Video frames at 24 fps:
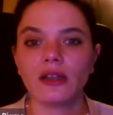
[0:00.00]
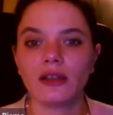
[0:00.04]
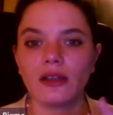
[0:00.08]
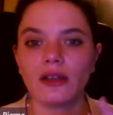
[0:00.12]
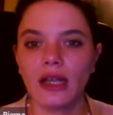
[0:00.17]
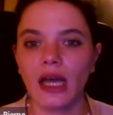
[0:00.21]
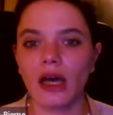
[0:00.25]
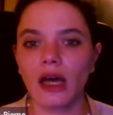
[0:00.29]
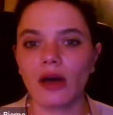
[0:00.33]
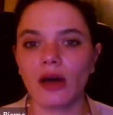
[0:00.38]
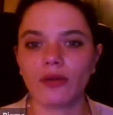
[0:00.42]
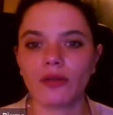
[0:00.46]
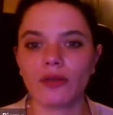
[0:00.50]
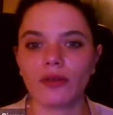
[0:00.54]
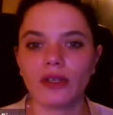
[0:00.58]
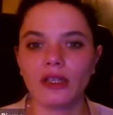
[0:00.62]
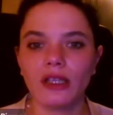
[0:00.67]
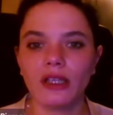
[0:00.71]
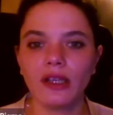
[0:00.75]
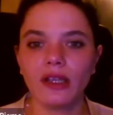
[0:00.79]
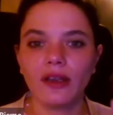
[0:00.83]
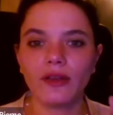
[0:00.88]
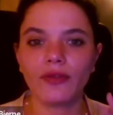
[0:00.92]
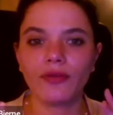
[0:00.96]
Now,
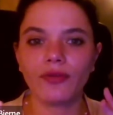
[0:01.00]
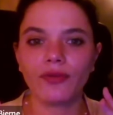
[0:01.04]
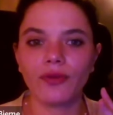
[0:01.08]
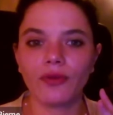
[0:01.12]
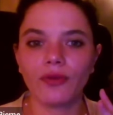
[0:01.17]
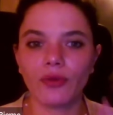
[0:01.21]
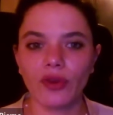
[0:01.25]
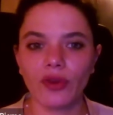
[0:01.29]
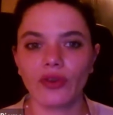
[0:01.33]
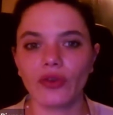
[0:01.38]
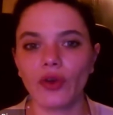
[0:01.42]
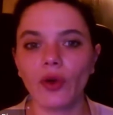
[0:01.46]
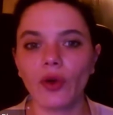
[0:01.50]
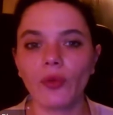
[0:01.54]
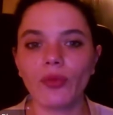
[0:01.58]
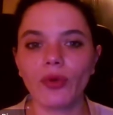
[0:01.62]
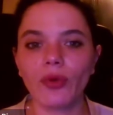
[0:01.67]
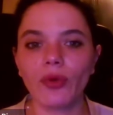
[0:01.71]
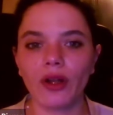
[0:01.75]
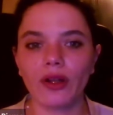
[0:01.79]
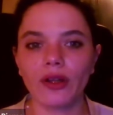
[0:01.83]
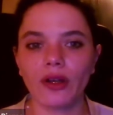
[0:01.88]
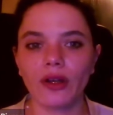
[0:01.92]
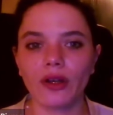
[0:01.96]
if with your
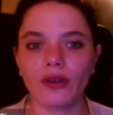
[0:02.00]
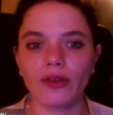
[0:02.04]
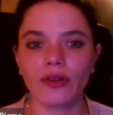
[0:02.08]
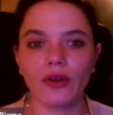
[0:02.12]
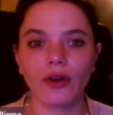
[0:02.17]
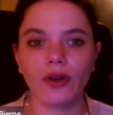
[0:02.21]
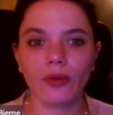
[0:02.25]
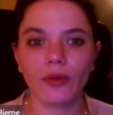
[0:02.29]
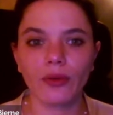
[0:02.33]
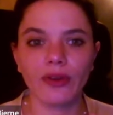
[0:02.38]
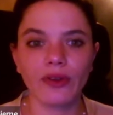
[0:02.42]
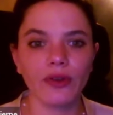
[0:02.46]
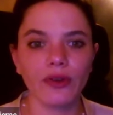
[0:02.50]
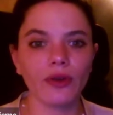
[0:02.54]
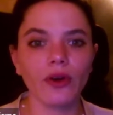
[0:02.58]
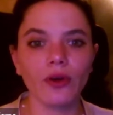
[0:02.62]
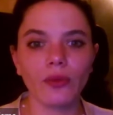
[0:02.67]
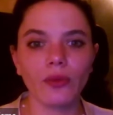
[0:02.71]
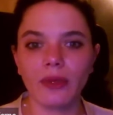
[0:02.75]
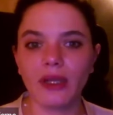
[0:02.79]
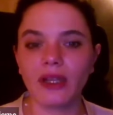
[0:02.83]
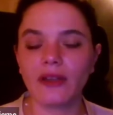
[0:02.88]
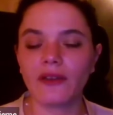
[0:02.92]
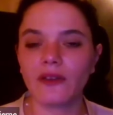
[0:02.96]
product or with
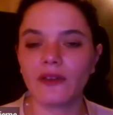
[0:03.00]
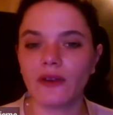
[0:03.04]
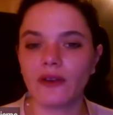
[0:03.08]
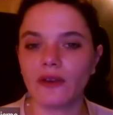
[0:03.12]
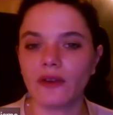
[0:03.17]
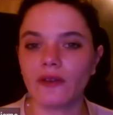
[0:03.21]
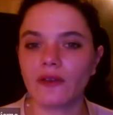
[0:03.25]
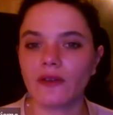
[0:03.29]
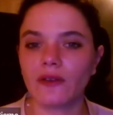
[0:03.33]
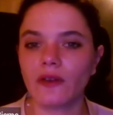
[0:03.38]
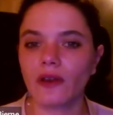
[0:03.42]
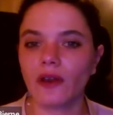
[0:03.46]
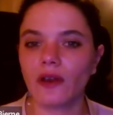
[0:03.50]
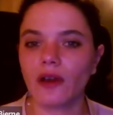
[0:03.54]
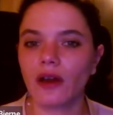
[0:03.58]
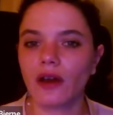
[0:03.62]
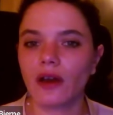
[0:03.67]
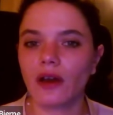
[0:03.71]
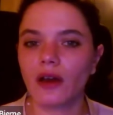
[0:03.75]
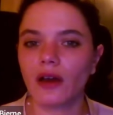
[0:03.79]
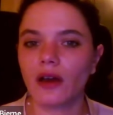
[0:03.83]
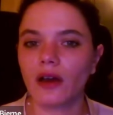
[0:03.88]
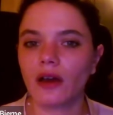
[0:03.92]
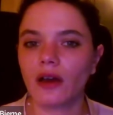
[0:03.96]
your mixes,
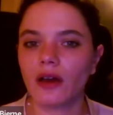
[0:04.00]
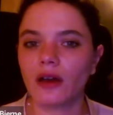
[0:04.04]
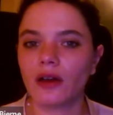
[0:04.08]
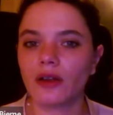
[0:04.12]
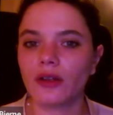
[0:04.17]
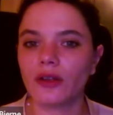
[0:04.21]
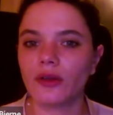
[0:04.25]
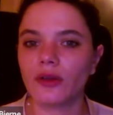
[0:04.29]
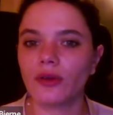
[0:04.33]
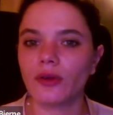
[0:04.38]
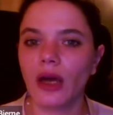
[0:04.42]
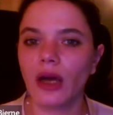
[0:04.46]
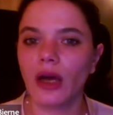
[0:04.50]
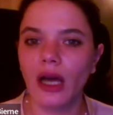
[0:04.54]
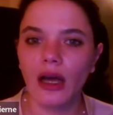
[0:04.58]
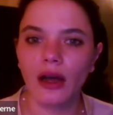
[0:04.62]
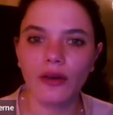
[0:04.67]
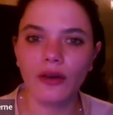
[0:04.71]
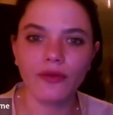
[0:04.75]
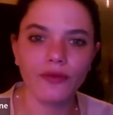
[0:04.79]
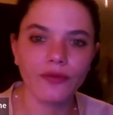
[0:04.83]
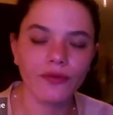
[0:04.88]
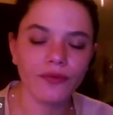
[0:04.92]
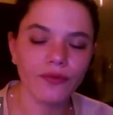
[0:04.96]
you
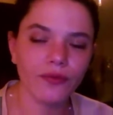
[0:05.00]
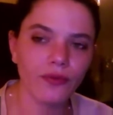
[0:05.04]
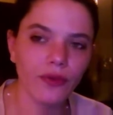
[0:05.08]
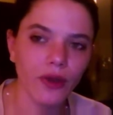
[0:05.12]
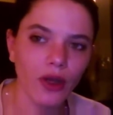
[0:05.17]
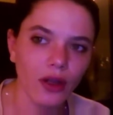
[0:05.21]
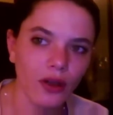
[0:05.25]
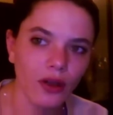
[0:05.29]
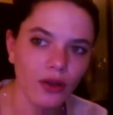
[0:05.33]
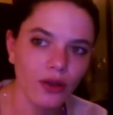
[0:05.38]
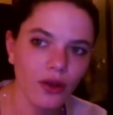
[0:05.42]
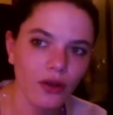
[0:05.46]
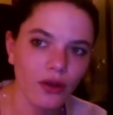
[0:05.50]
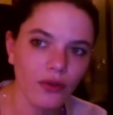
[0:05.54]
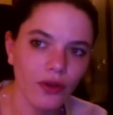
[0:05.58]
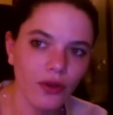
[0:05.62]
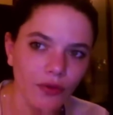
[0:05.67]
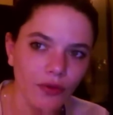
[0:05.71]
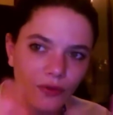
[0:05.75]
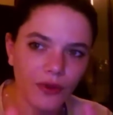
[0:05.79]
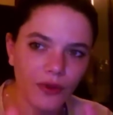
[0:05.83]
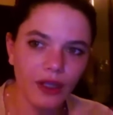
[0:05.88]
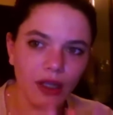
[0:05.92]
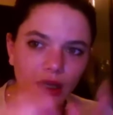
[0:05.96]
have an
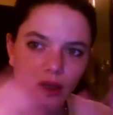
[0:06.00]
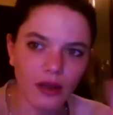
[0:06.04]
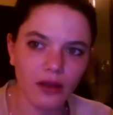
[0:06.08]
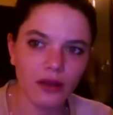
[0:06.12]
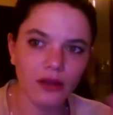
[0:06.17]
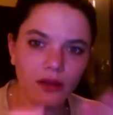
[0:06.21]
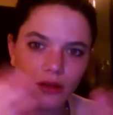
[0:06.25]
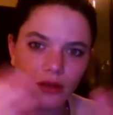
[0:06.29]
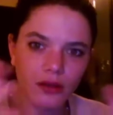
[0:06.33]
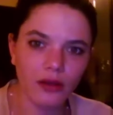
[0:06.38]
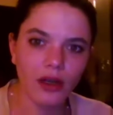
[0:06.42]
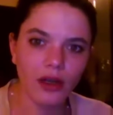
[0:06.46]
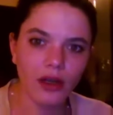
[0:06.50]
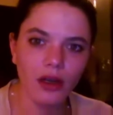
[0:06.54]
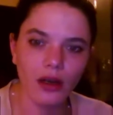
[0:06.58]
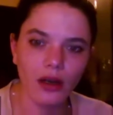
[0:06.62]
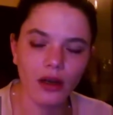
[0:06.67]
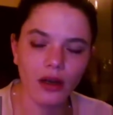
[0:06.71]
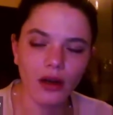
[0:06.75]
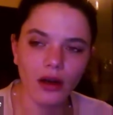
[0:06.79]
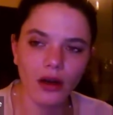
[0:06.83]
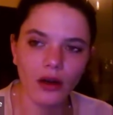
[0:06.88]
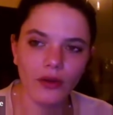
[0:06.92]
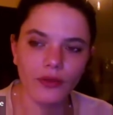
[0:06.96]
overfill
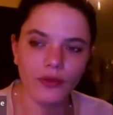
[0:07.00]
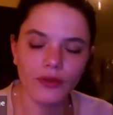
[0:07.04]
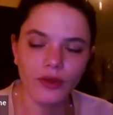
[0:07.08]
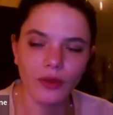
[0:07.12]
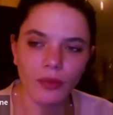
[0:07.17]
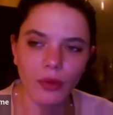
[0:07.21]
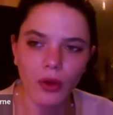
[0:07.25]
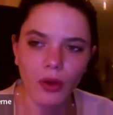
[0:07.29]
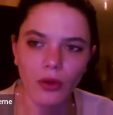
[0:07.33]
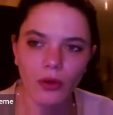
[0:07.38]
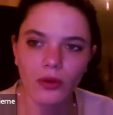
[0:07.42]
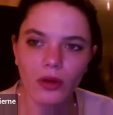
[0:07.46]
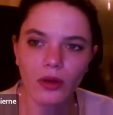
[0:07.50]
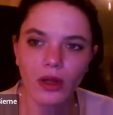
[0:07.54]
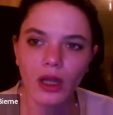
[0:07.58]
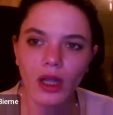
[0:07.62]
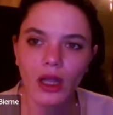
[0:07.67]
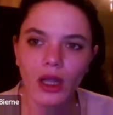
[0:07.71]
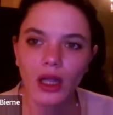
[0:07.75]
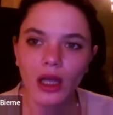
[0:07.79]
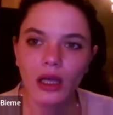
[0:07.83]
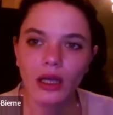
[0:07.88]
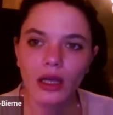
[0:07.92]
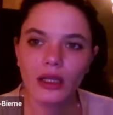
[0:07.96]
of the bowl,
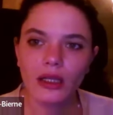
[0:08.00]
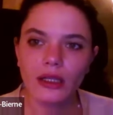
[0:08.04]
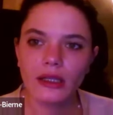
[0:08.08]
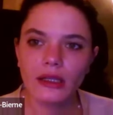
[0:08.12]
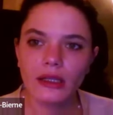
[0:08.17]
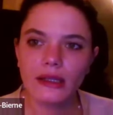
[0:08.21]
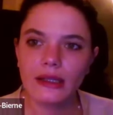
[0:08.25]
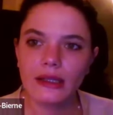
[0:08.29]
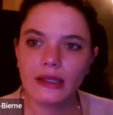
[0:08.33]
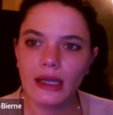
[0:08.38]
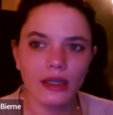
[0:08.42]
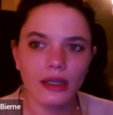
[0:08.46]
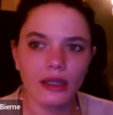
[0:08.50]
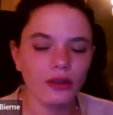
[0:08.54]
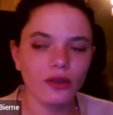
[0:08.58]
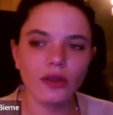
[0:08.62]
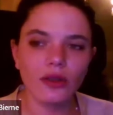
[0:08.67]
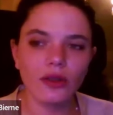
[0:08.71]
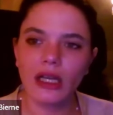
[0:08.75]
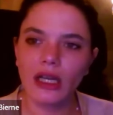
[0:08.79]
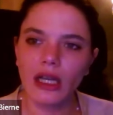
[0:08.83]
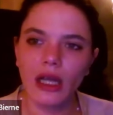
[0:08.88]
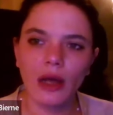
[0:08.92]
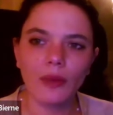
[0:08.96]
then
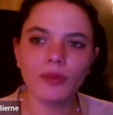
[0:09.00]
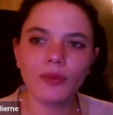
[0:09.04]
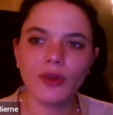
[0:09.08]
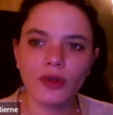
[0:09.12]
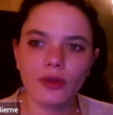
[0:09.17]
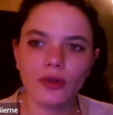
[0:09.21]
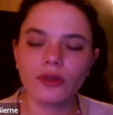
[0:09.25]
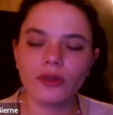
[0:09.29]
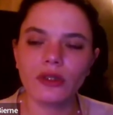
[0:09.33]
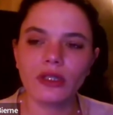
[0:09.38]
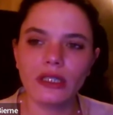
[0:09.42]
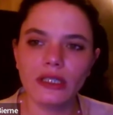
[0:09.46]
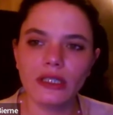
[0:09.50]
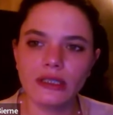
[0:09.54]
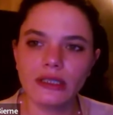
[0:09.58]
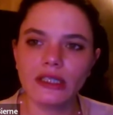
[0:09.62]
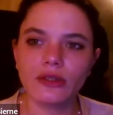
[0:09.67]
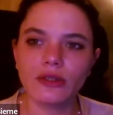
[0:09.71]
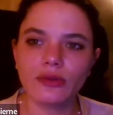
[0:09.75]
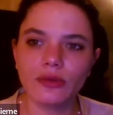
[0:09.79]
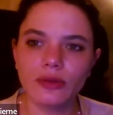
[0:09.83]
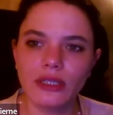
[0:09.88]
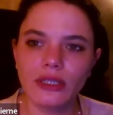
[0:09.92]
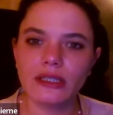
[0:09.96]
you can absolutely
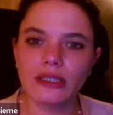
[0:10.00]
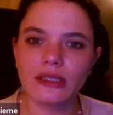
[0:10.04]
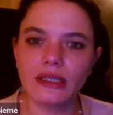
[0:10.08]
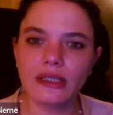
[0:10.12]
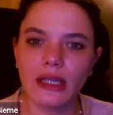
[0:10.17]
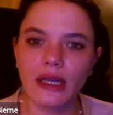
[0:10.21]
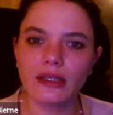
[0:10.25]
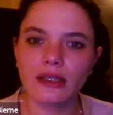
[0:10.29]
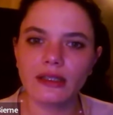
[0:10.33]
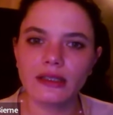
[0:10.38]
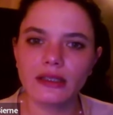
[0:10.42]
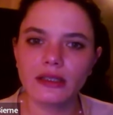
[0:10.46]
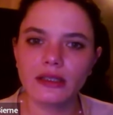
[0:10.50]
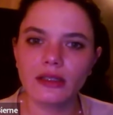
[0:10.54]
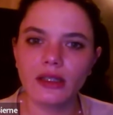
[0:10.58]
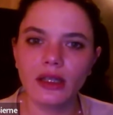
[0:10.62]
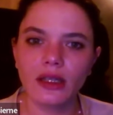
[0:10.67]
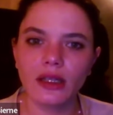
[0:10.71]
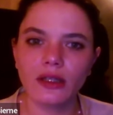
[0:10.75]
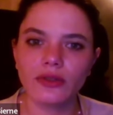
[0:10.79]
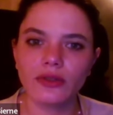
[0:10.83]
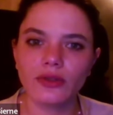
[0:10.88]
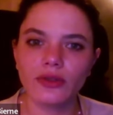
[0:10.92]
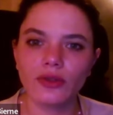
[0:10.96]
decrease that
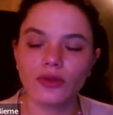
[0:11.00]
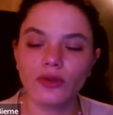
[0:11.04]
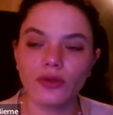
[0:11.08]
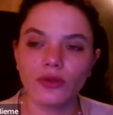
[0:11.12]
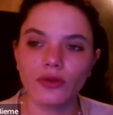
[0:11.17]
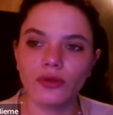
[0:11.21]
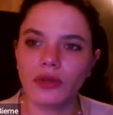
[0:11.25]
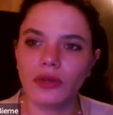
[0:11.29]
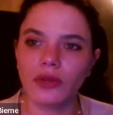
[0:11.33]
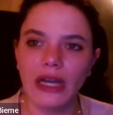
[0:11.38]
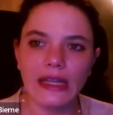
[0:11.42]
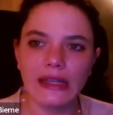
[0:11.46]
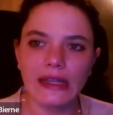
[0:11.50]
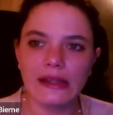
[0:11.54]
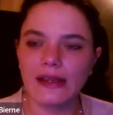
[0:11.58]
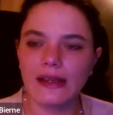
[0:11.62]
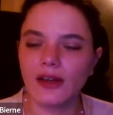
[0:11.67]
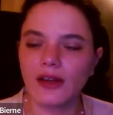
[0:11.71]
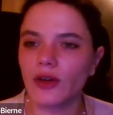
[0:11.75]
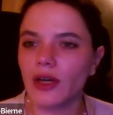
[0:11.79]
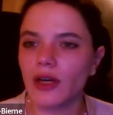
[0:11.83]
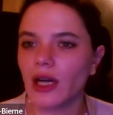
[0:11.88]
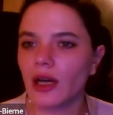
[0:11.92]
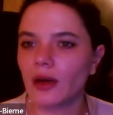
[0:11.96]
to
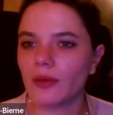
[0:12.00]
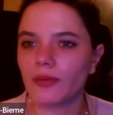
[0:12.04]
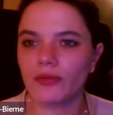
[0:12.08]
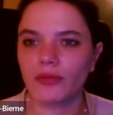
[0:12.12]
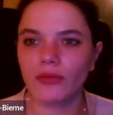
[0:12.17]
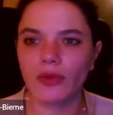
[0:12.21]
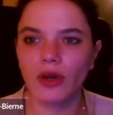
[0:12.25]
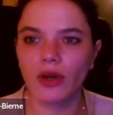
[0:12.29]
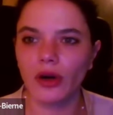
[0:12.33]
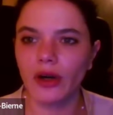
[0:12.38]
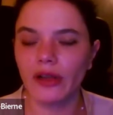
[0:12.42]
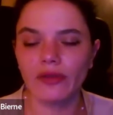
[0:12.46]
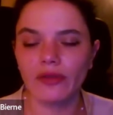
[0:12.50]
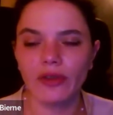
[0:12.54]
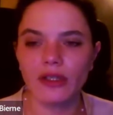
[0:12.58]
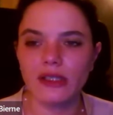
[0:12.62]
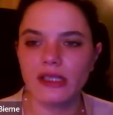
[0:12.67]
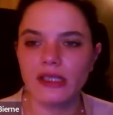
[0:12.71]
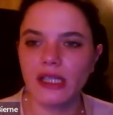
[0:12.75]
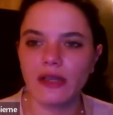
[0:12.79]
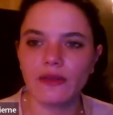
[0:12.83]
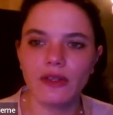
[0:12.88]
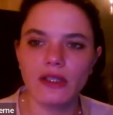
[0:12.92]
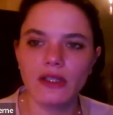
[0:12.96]
80 grams or even
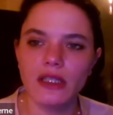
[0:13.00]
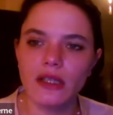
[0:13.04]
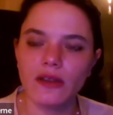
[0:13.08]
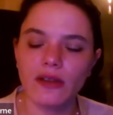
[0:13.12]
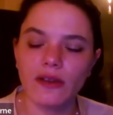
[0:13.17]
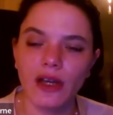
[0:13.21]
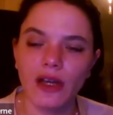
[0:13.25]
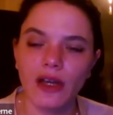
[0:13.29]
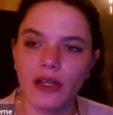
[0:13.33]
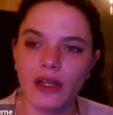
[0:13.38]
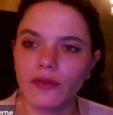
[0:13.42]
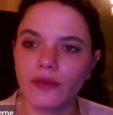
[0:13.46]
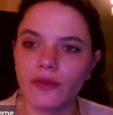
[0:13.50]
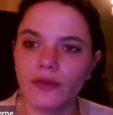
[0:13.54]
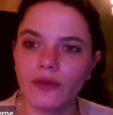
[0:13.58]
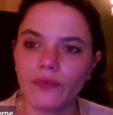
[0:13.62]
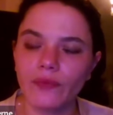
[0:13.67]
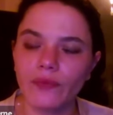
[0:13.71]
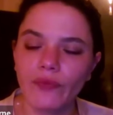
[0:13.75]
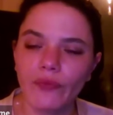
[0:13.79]
75.